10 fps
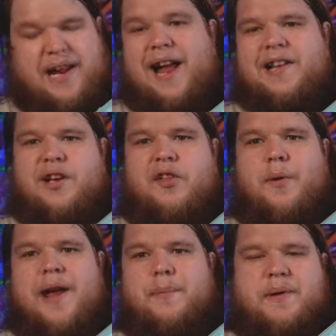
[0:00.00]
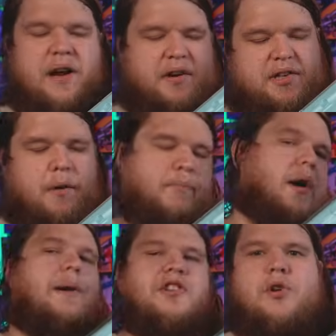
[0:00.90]
But yeah, it's all the way up here. So
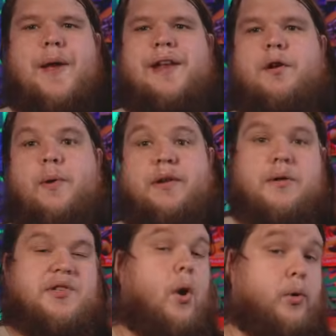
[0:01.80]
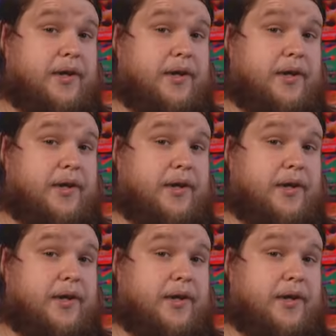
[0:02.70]
pretty much two-handed reloads